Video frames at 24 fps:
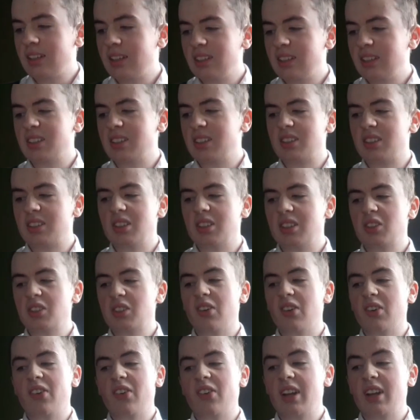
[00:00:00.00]
just
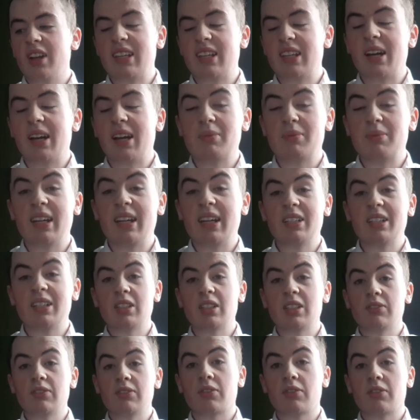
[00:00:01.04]
sort of
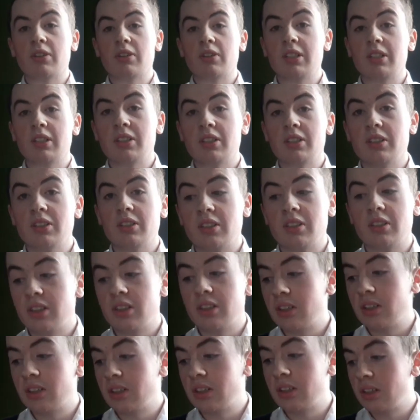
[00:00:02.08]
adaptations of creatures.
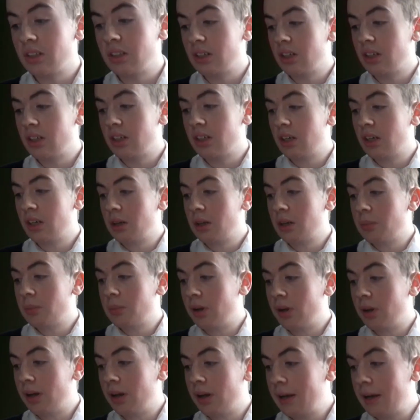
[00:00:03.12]

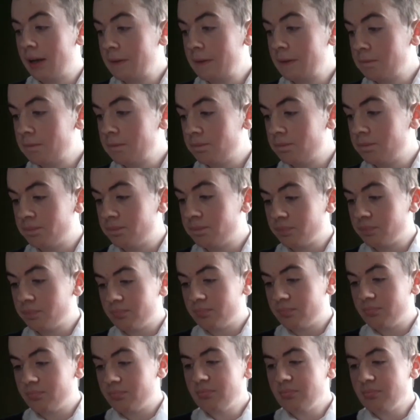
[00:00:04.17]
But
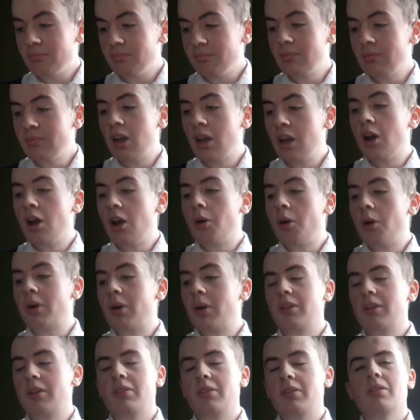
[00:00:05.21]

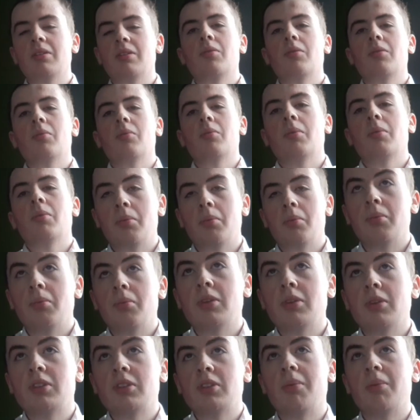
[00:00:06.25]
when
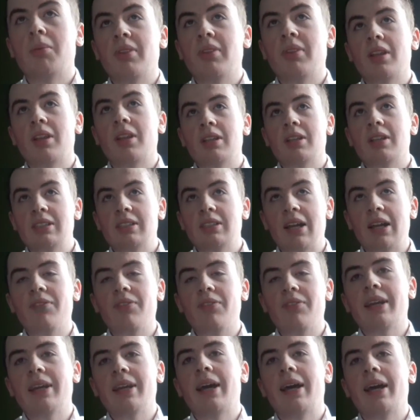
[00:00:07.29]
something that's
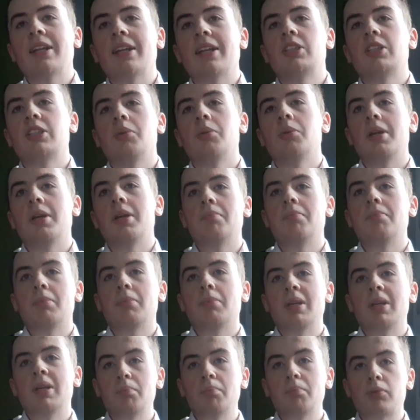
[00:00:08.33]
definitely had to
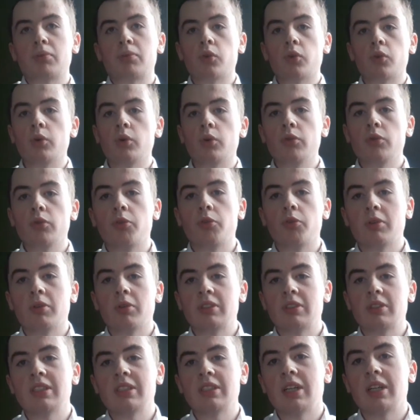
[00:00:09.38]
improve
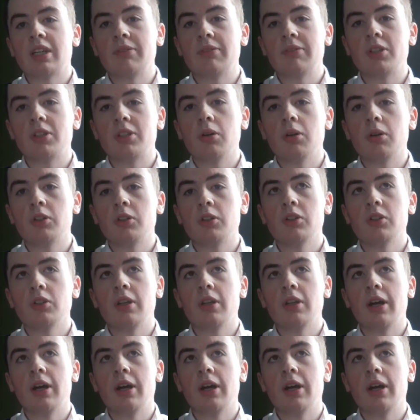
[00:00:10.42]
since I've chosen